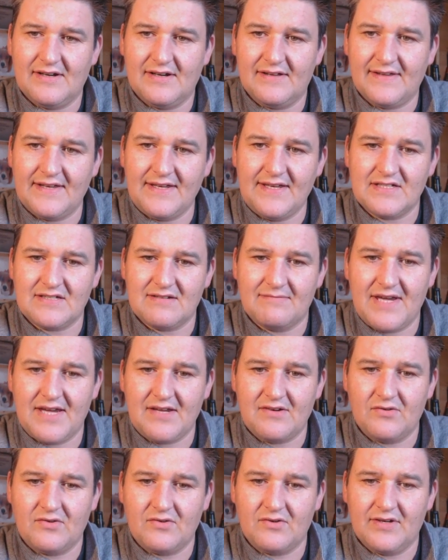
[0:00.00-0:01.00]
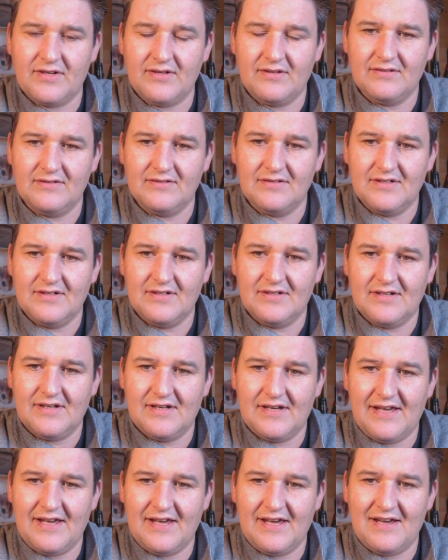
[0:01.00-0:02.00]
I think it's a microcoil.
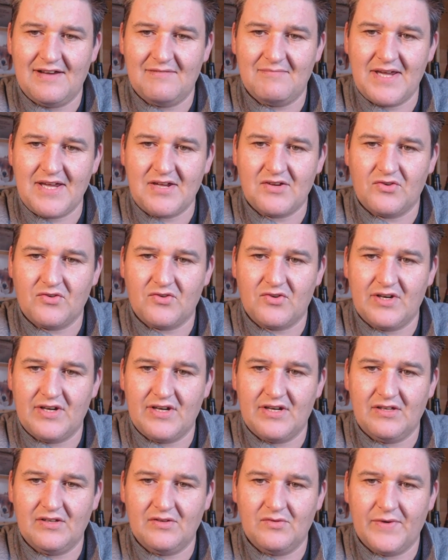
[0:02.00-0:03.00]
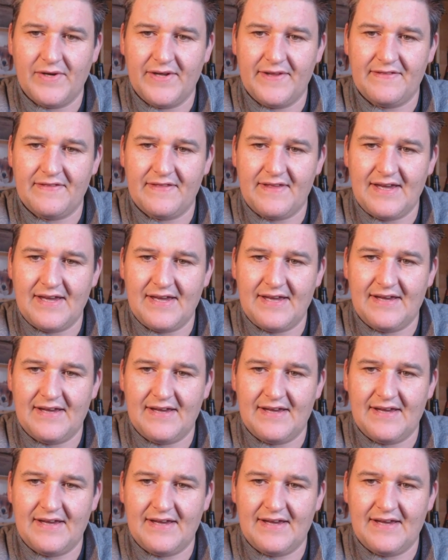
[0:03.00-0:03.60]
Microcoil with